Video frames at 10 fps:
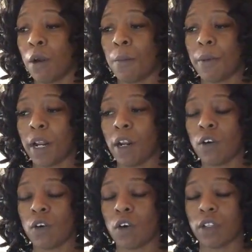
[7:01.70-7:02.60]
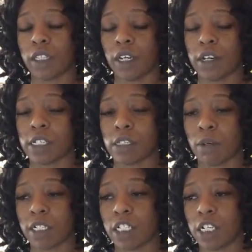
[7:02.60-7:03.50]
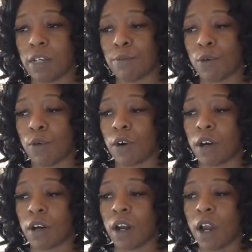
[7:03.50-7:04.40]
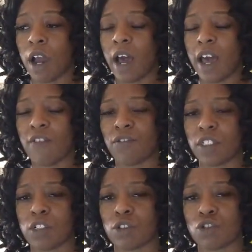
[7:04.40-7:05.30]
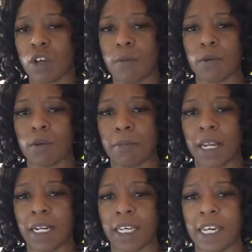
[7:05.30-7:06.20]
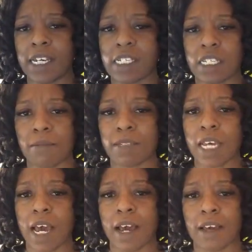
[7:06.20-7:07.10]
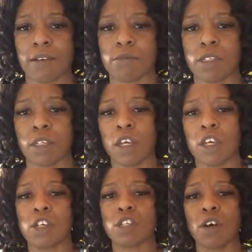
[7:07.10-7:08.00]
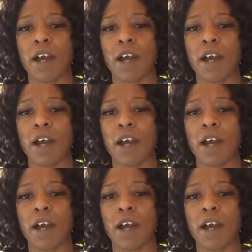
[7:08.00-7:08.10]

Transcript: but I don't go there as much anymore. I have a little trouble with my legs sometimes, so I